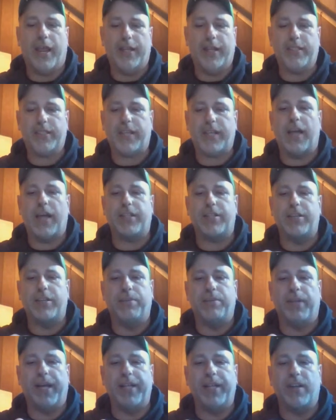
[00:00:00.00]
it's got two
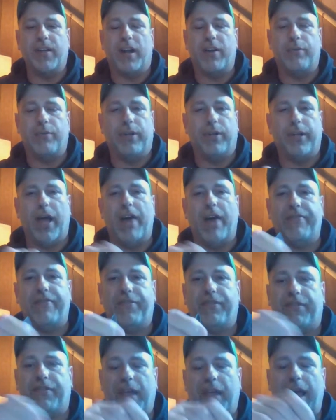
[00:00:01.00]
blades on it, real
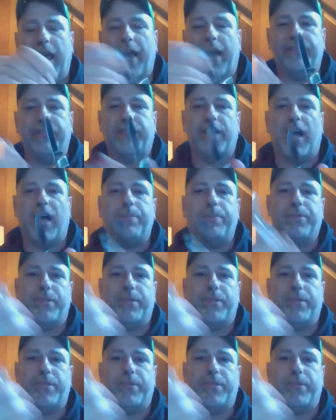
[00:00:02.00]
nice half stops,